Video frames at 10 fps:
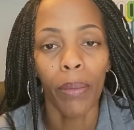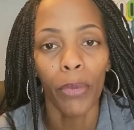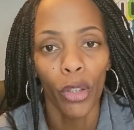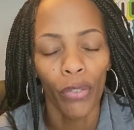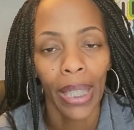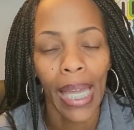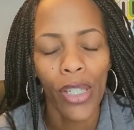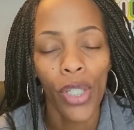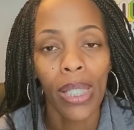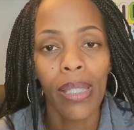
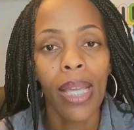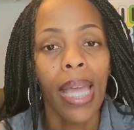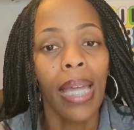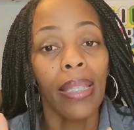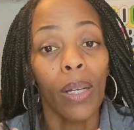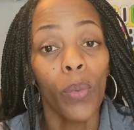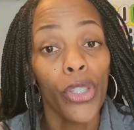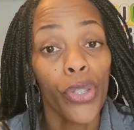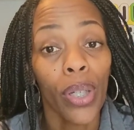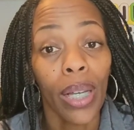notifications, and then I
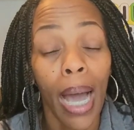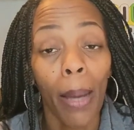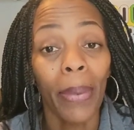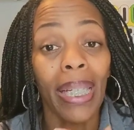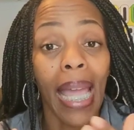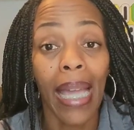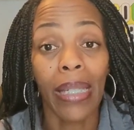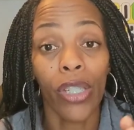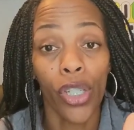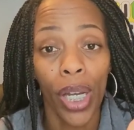want you to comment
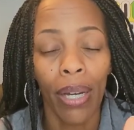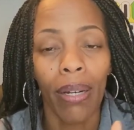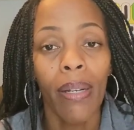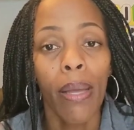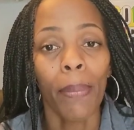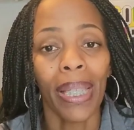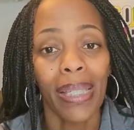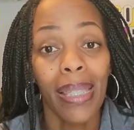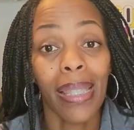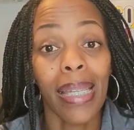and share,
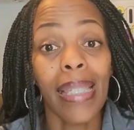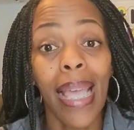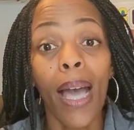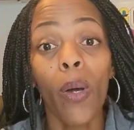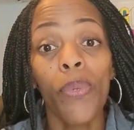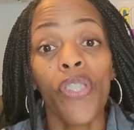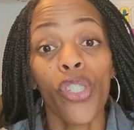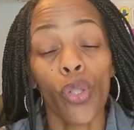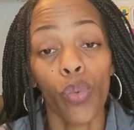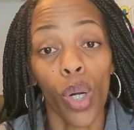because this helps
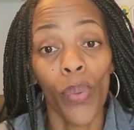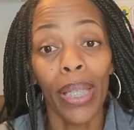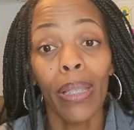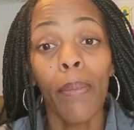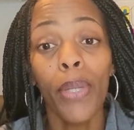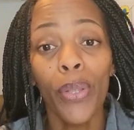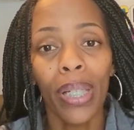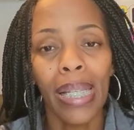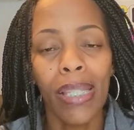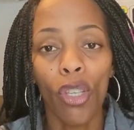this growing
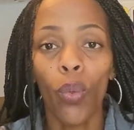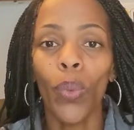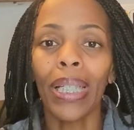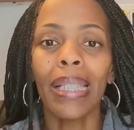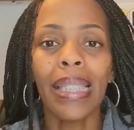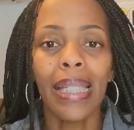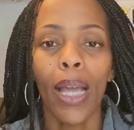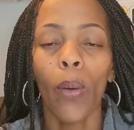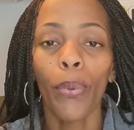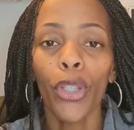community. So what doesn't
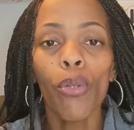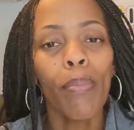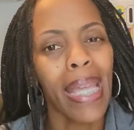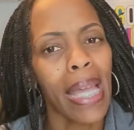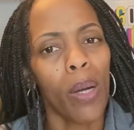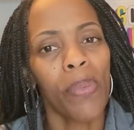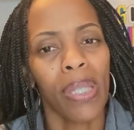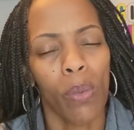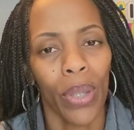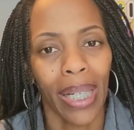help you may help
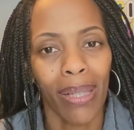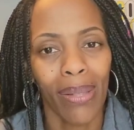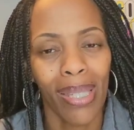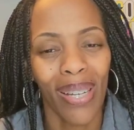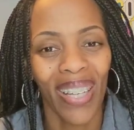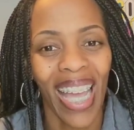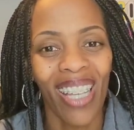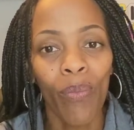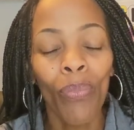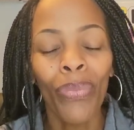someone else.
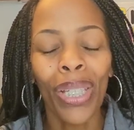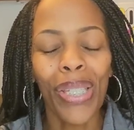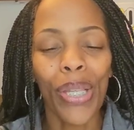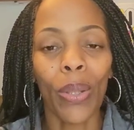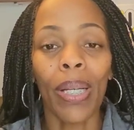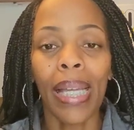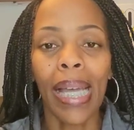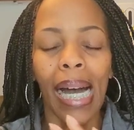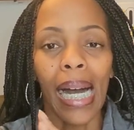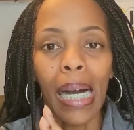Okay, so
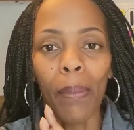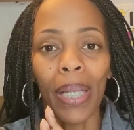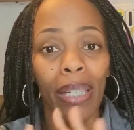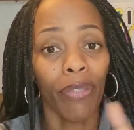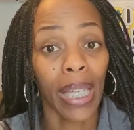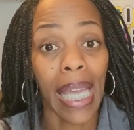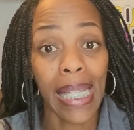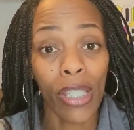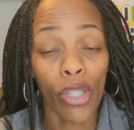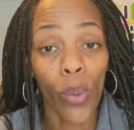and in
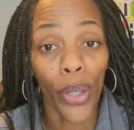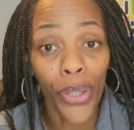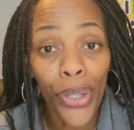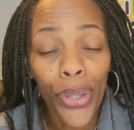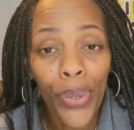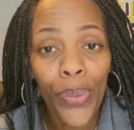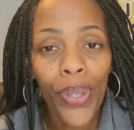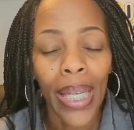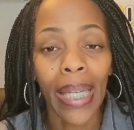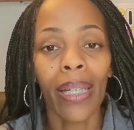case you are new
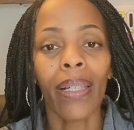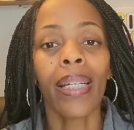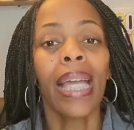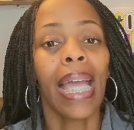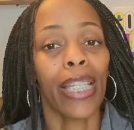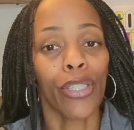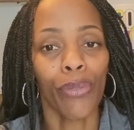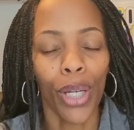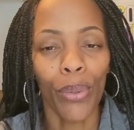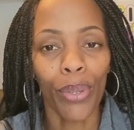here and you
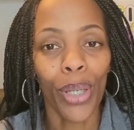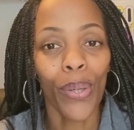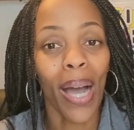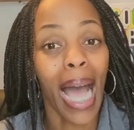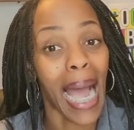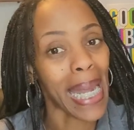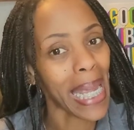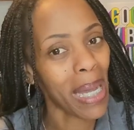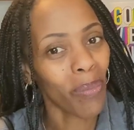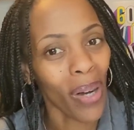don't know,
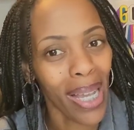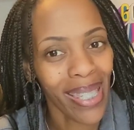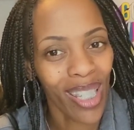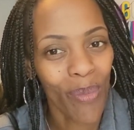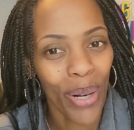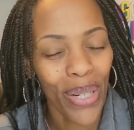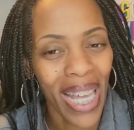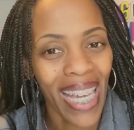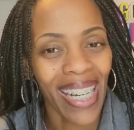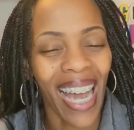I am Rosalind
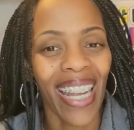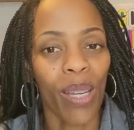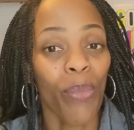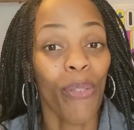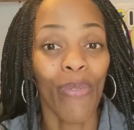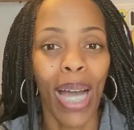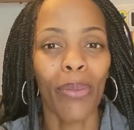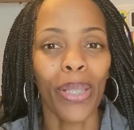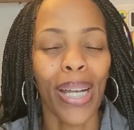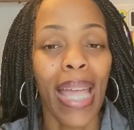Burnett. I am the
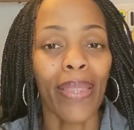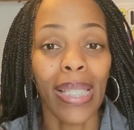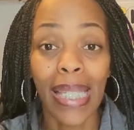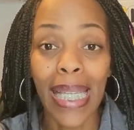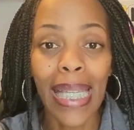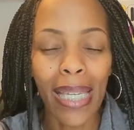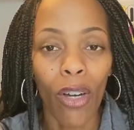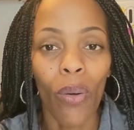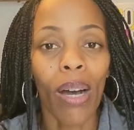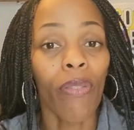founder and the
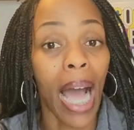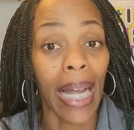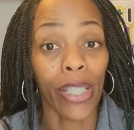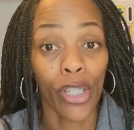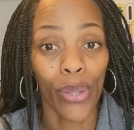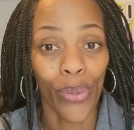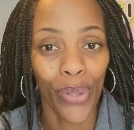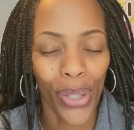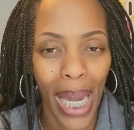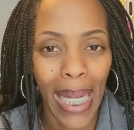CEO of I
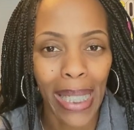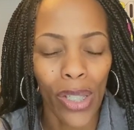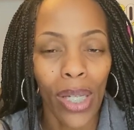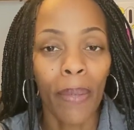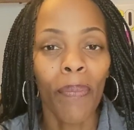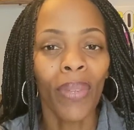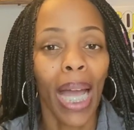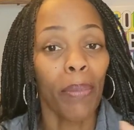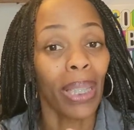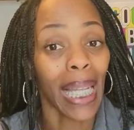Choose Change.
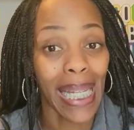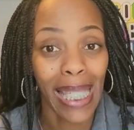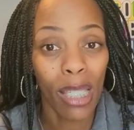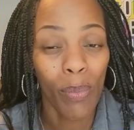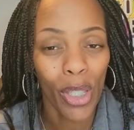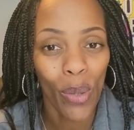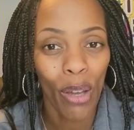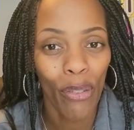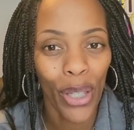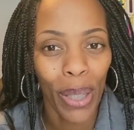I'm a licensed mental
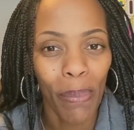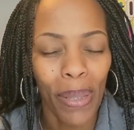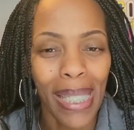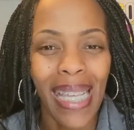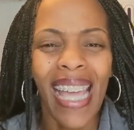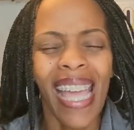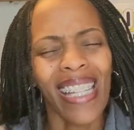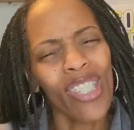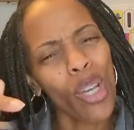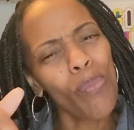health therapist.
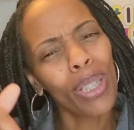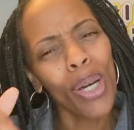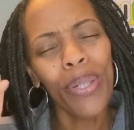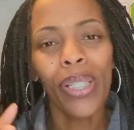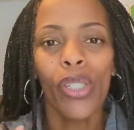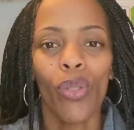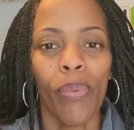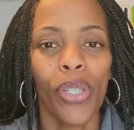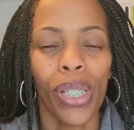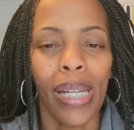And so below in
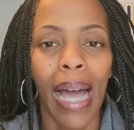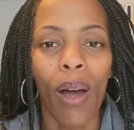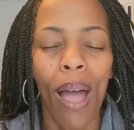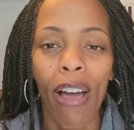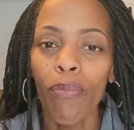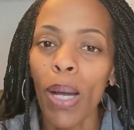description, I'll have